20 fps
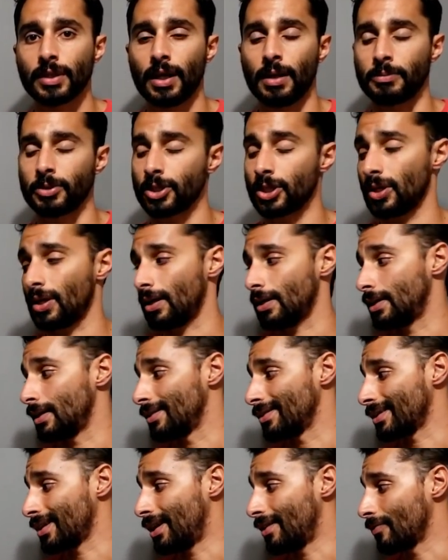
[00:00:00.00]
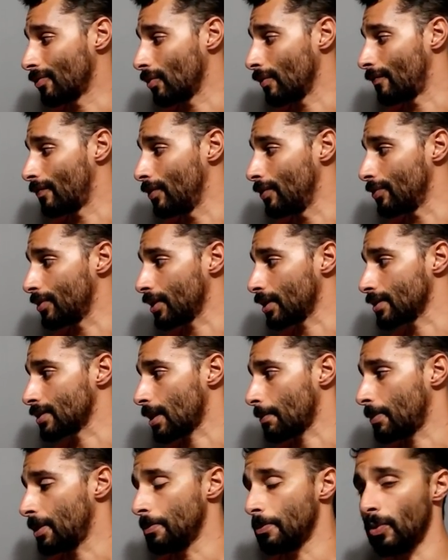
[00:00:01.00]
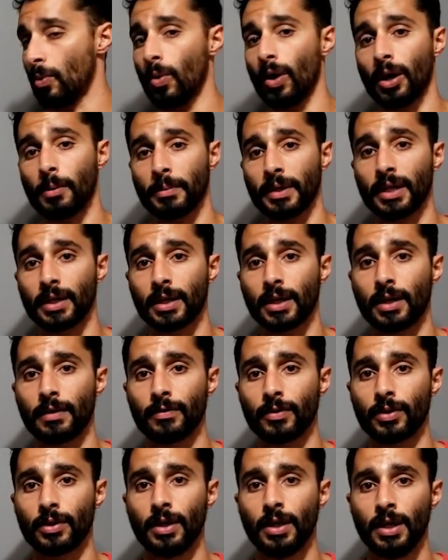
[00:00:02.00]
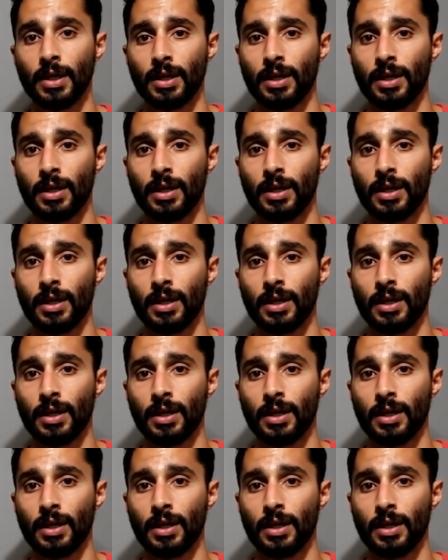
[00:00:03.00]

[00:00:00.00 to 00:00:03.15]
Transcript: I'm sure I didn't cover a few things that people want me to cover.